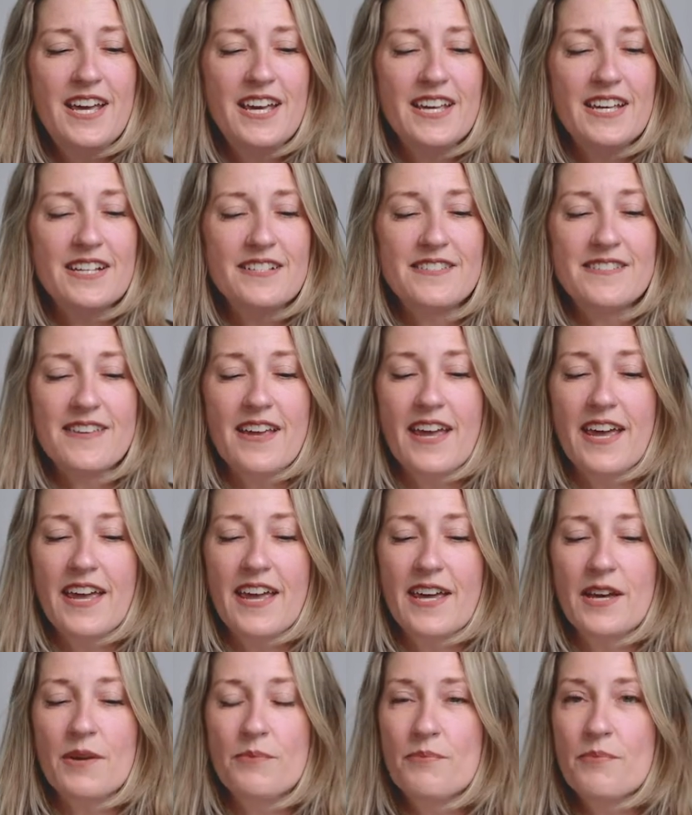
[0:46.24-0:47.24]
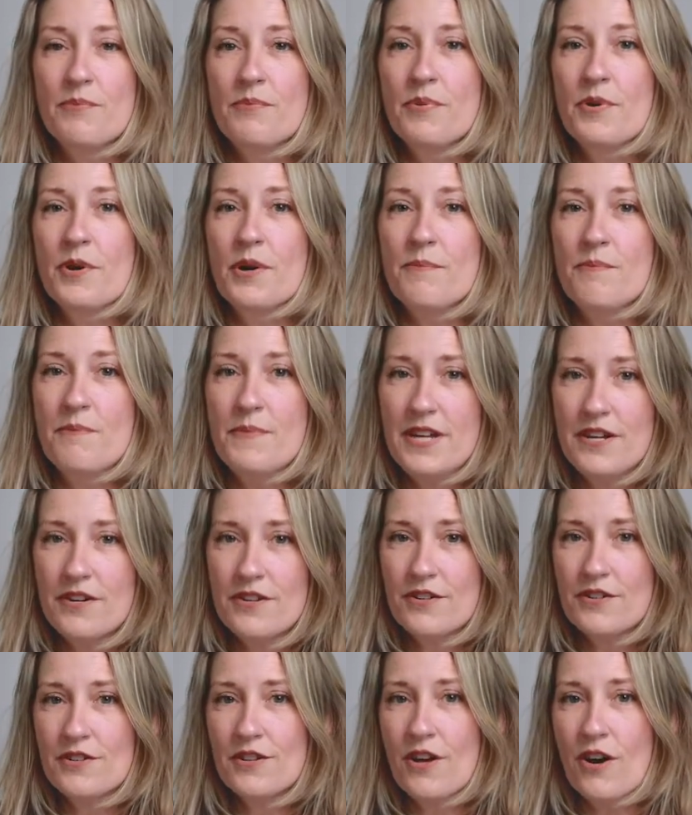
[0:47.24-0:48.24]
It's a
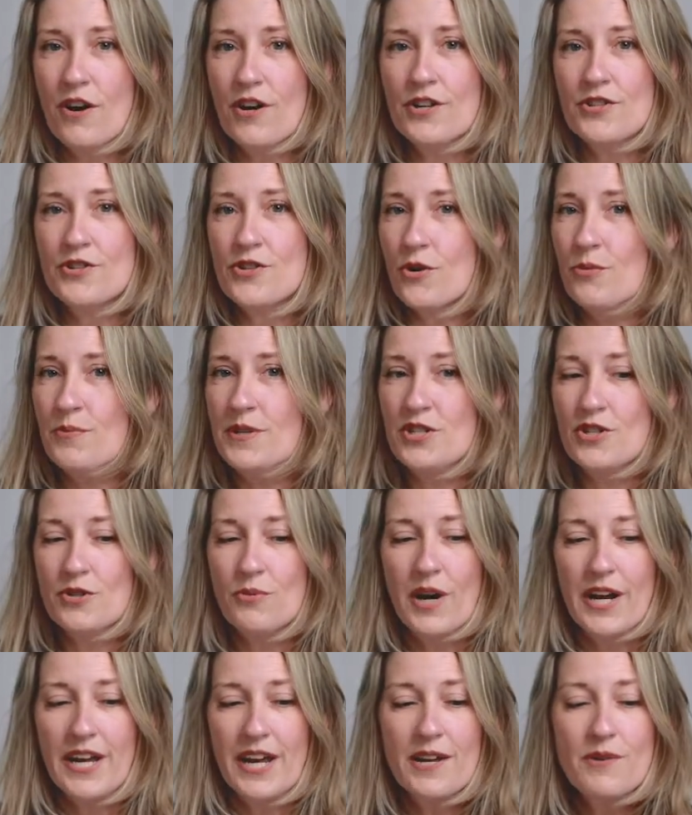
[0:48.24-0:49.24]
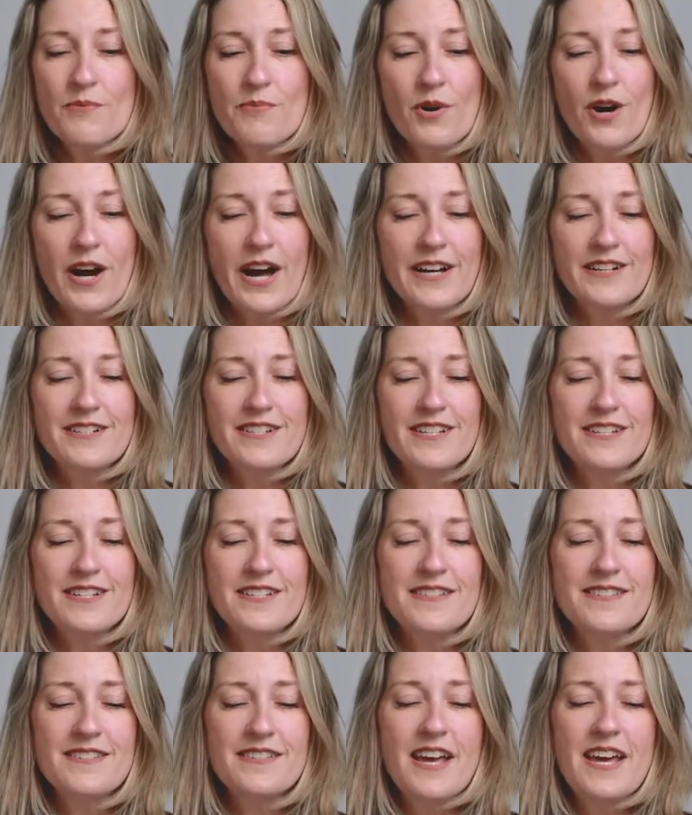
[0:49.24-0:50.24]
premier large OBGYN
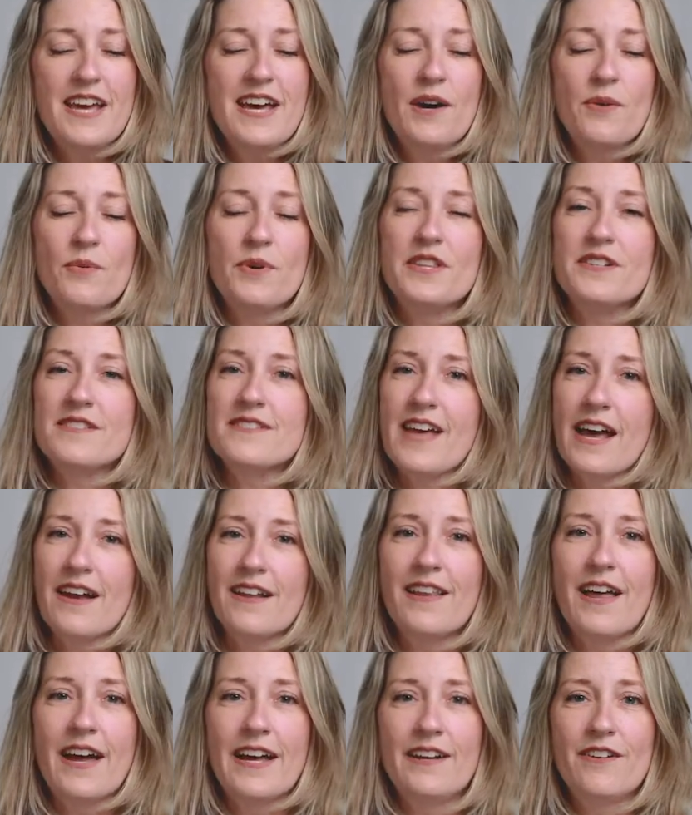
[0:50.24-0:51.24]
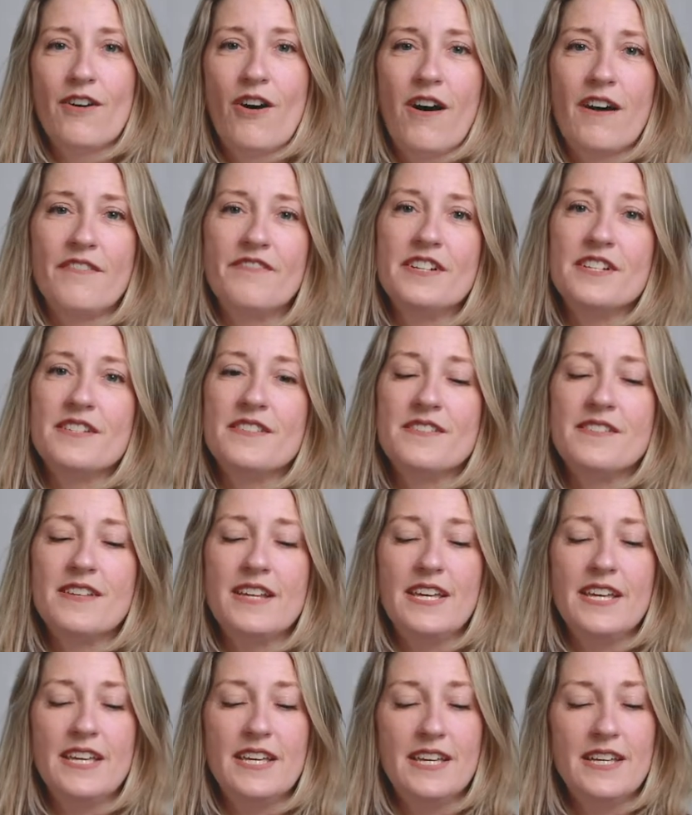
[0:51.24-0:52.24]
practice with a satellite office
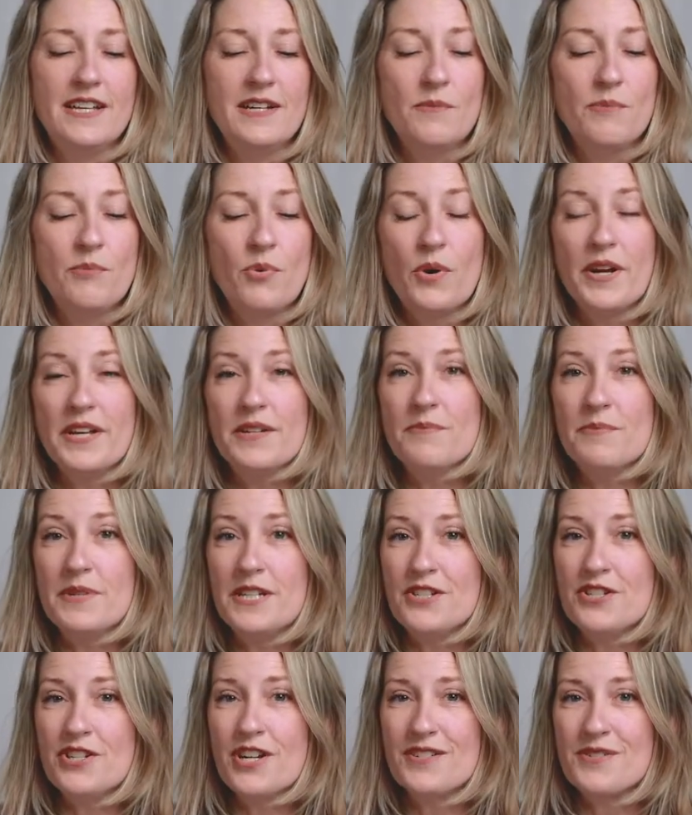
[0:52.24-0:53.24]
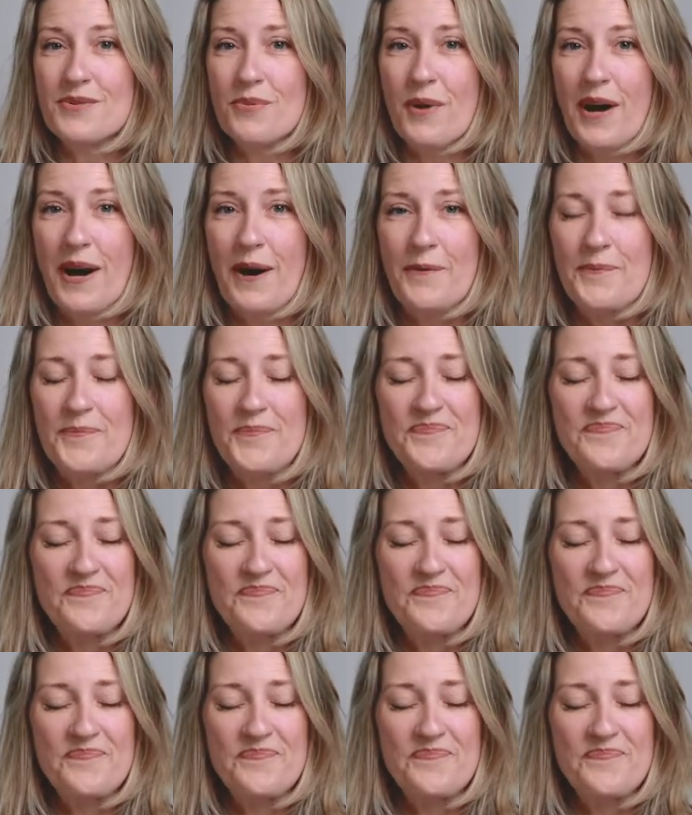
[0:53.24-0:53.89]
in Boynton Beach as well.